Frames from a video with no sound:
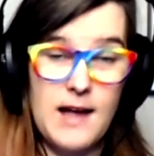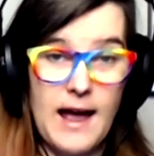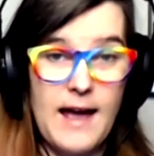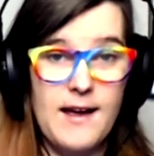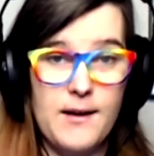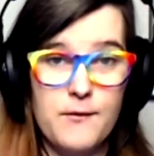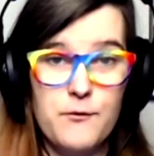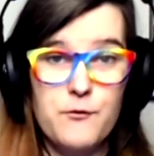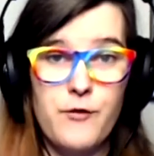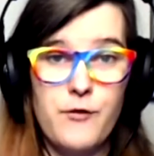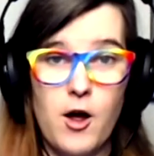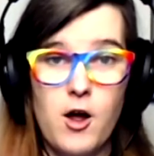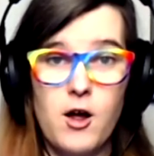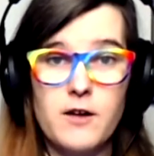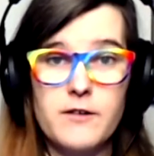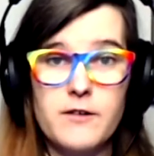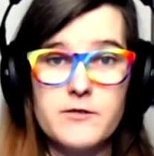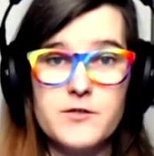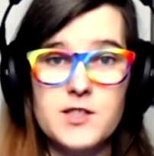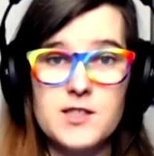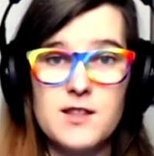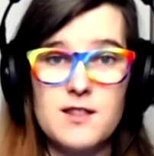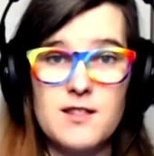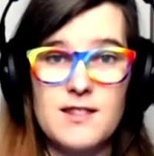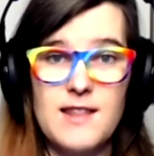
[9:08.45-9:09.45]

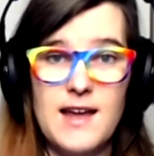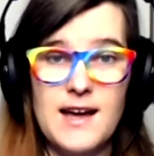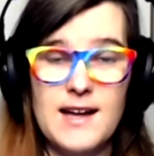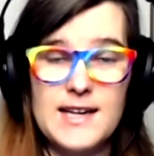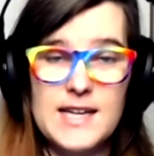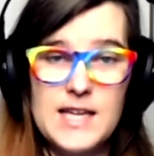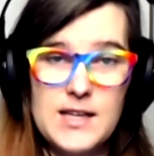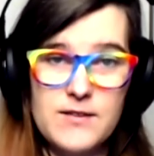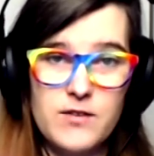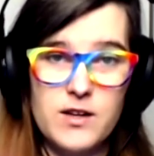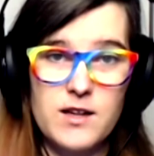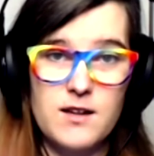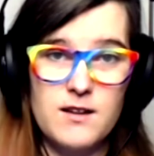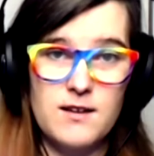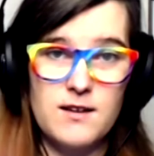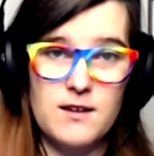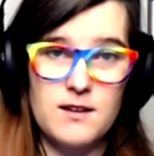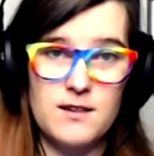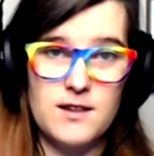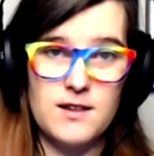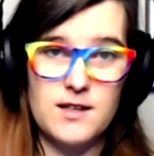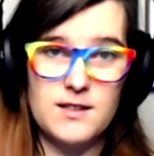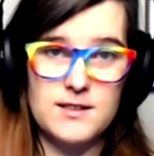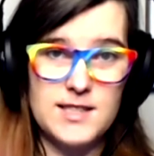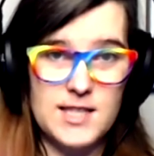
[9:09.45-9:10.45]
involves that even
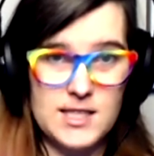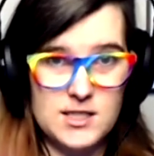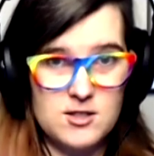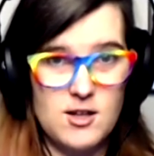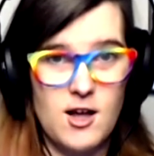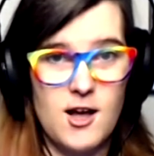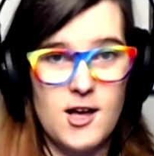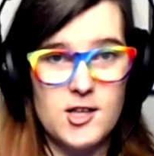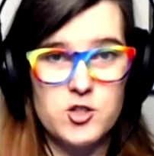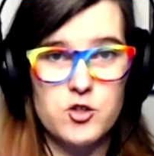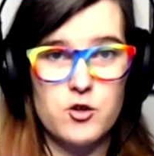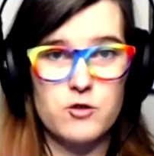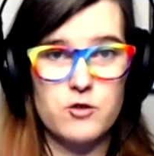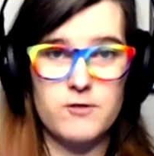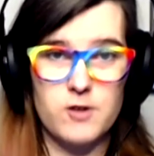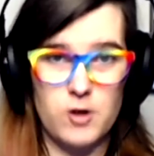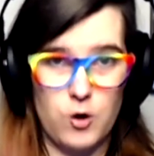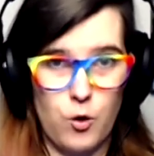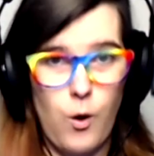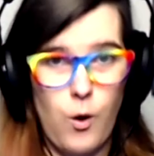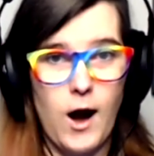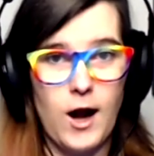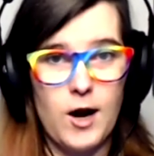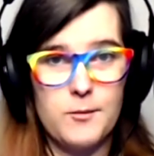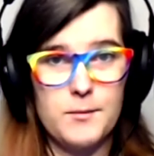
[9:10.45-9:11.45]
the testosterone
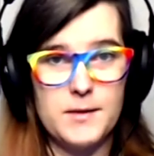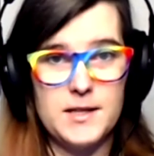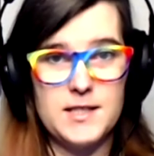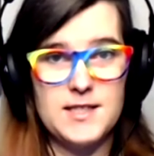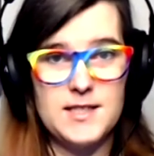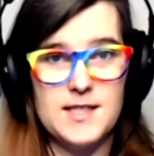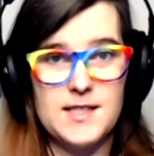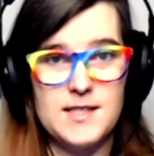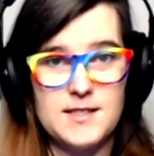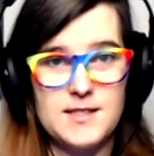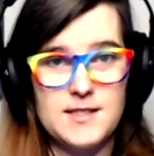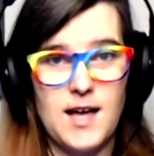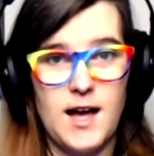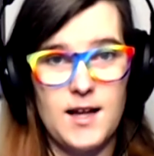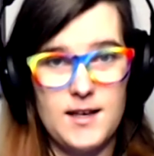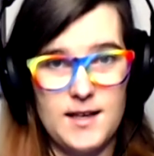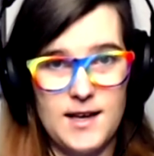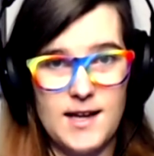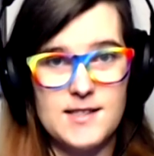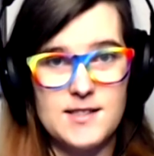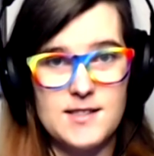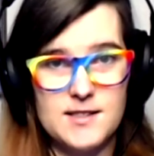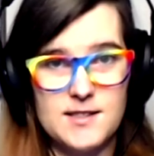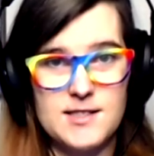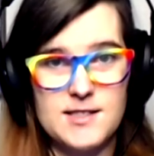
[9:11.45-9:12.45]
requirement is
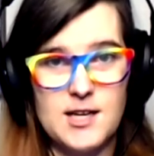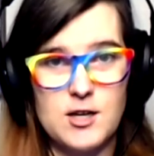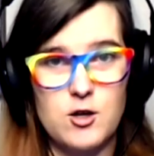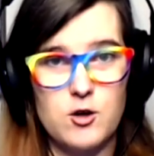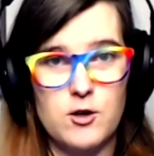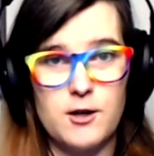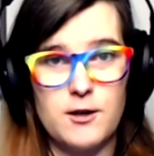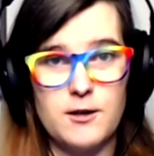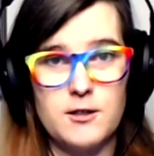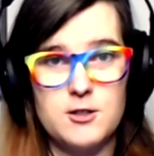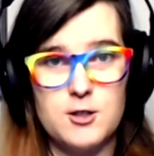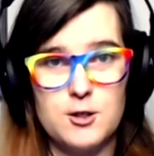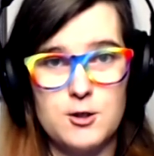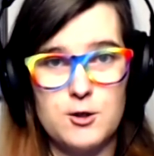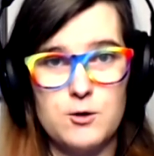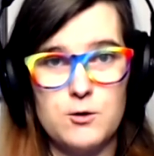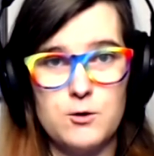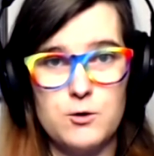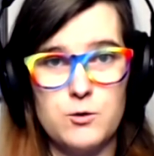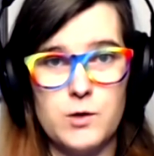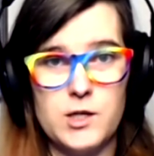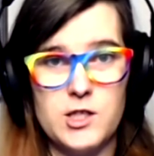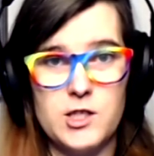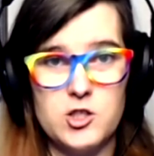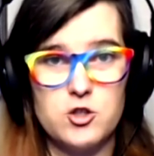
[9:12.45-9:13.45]
unnecessary
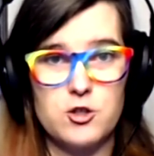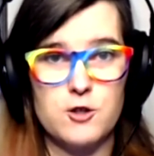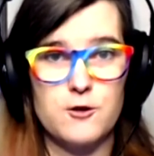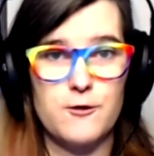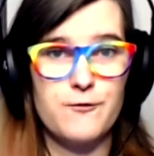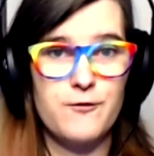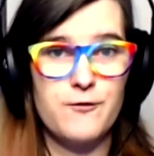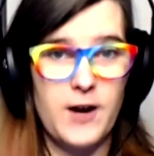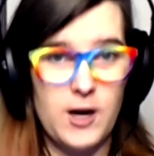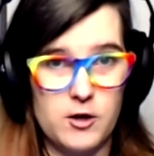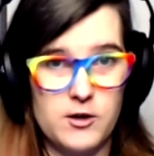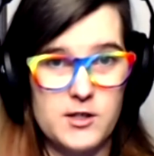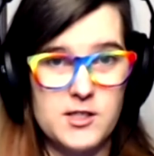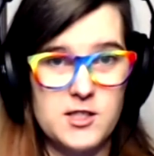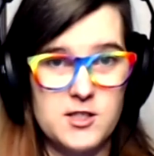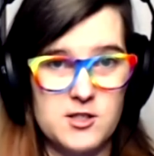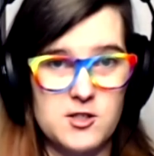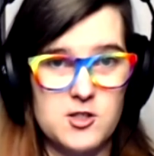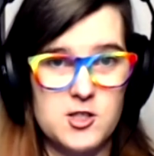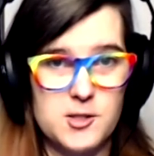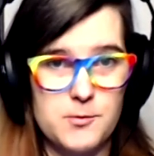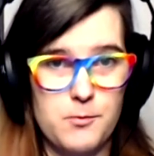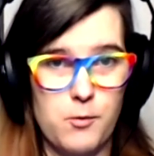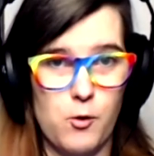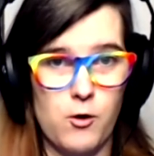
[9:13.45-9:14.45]
to ensure fairness in
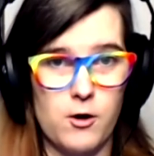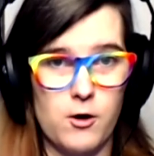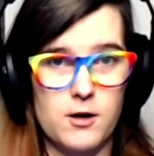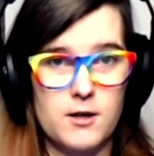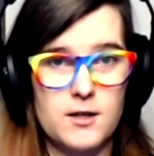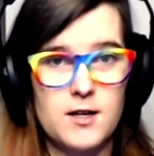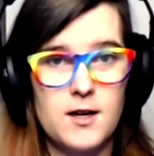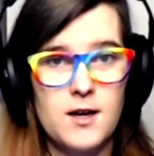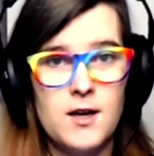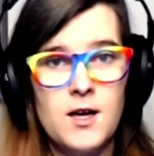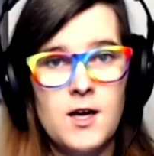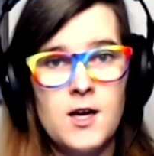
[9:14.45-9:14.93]
sport.